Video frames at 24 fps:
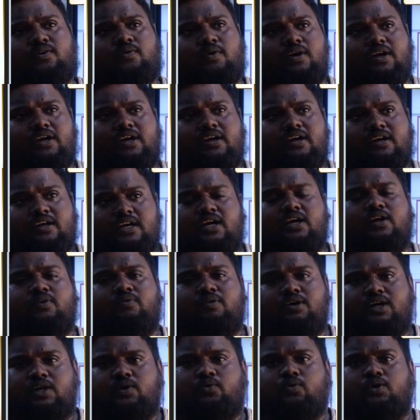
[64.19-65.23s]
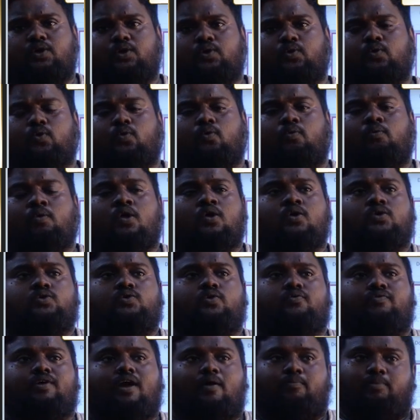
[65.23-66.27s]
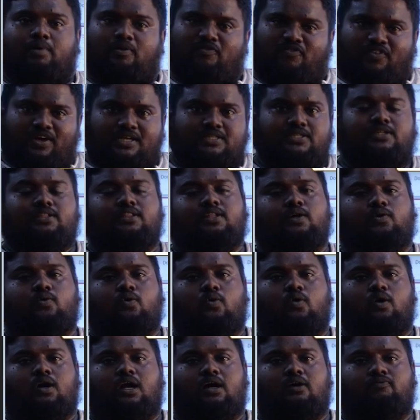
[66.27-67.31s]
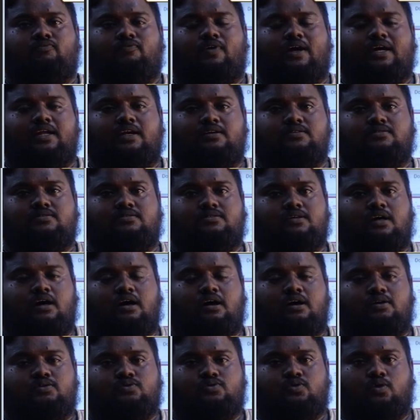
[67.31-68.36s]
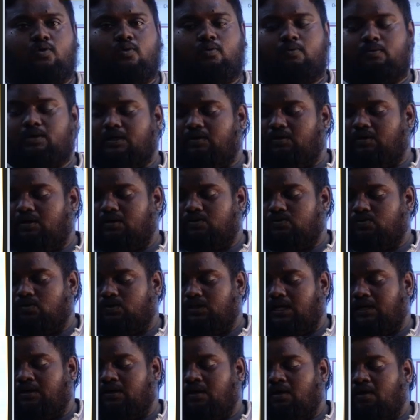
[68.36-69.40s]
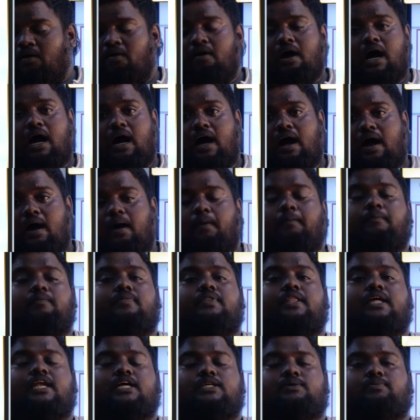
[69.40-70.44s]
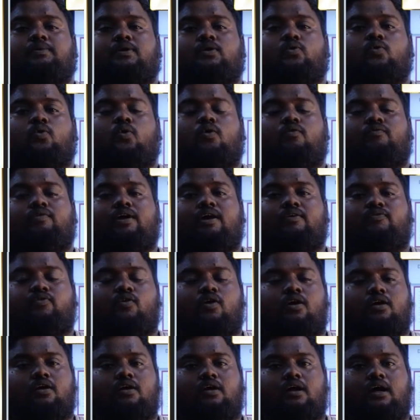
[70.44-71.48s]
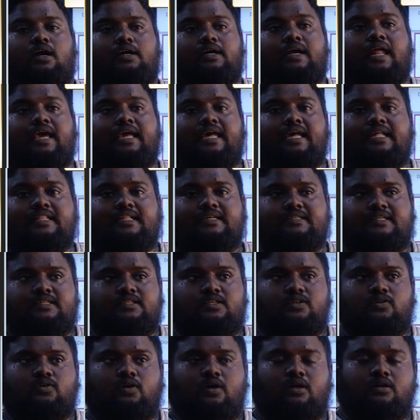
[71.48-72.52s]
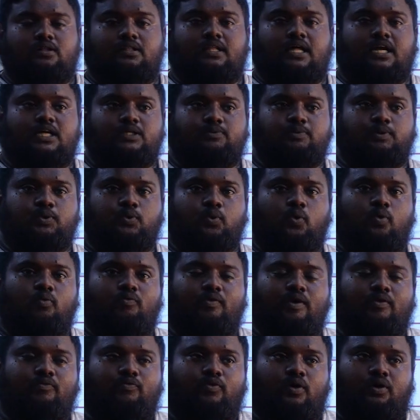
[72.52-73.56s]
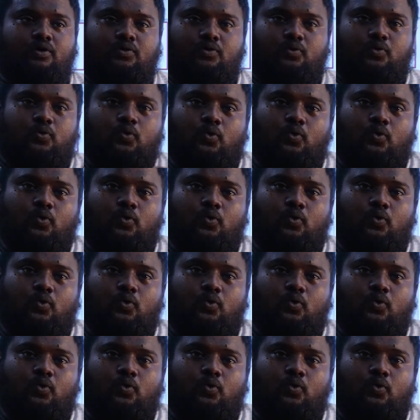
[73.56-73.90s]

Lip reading: till 2022. So we have been facing the coronavirus. So that there has been no way for taking the census, or there has been no way for